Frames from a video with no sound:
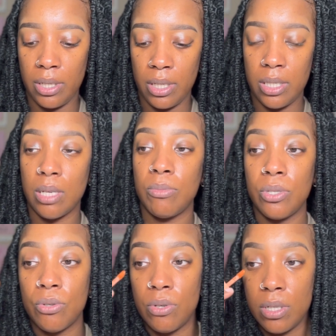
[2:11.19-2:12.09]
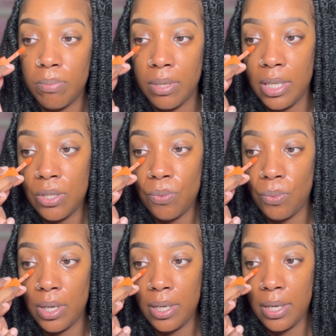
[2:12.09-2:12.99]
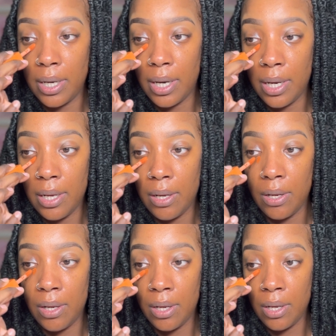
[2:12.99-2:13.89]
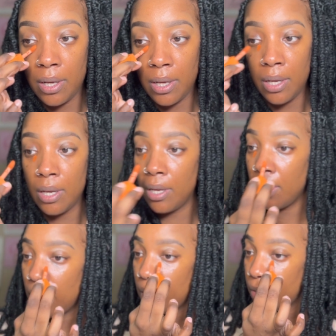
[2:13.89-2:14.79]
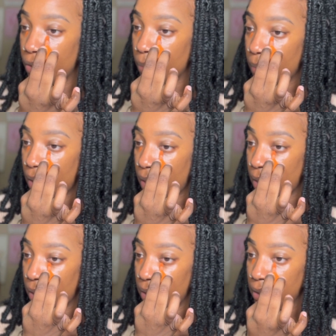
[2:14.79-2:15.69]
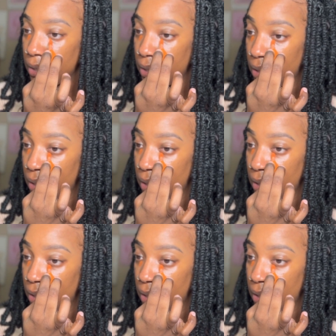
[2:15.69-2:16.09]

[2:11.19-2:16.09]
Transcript: is I'm just going to place one dot under my eyes.